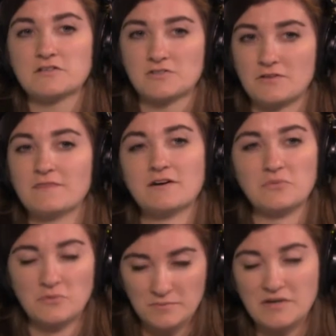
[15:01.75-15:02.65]
certain that it
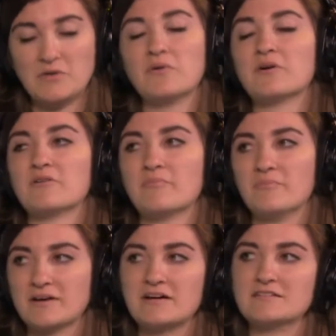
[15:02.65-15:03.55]
would be a horde
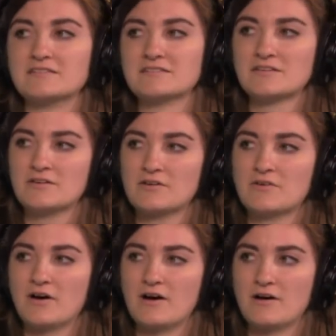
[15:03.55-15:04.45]
because
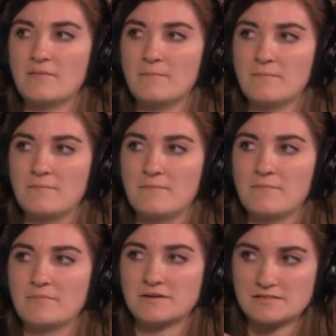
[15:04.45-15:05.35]
um,
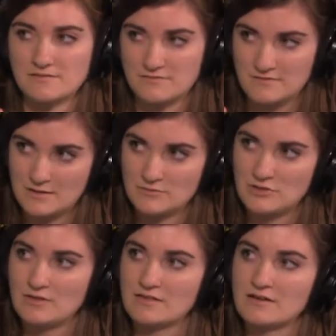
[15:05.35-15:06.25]
because of him
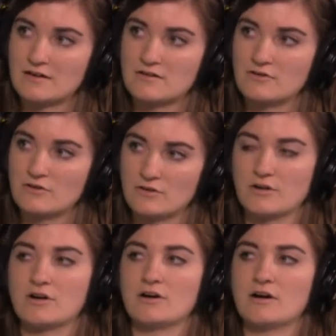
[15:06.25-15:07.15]
shooting the gun
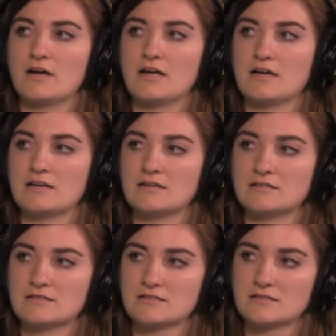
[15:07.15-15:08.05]
earlier. Oh, and,
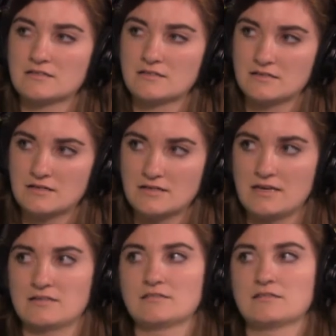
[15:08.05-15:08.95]
and hearing them.
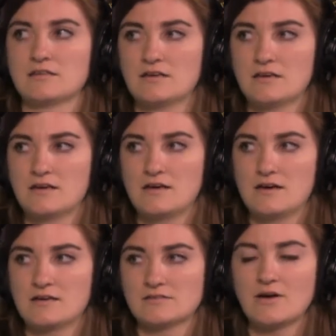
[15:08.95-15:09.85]
Yes. Yes.
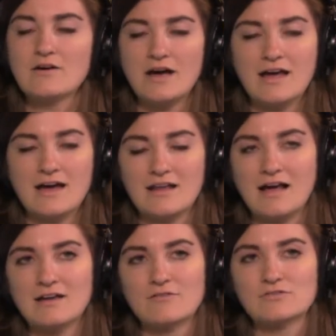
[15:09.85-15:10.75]
So I, I, had I
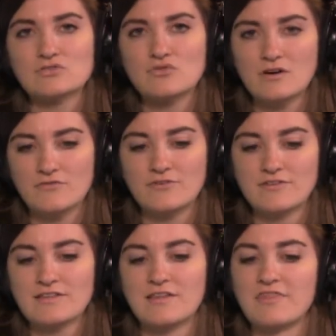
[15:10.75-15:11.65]
had a strong
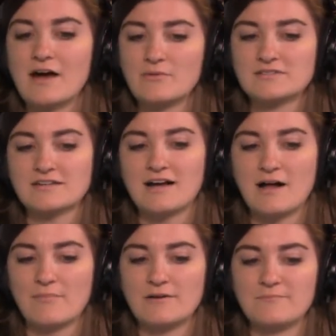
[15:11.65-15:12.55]
feeling that that was going to
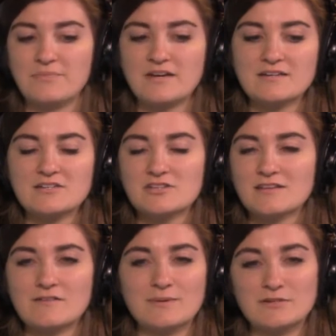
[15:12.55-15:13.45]
happen. In addition, they
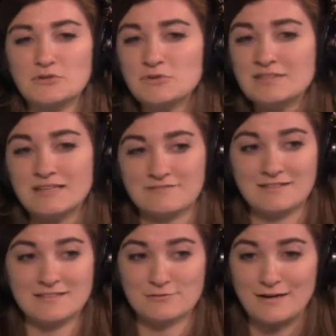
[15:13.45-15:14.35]
have been too safe at
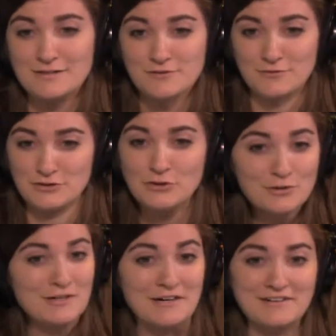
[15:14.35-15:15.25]
this ranch for too
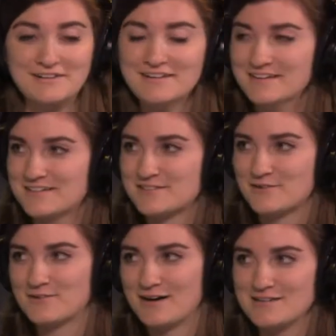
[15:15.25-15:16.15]
long.
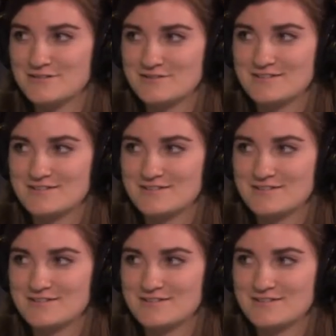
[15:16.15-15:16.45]
So for I, something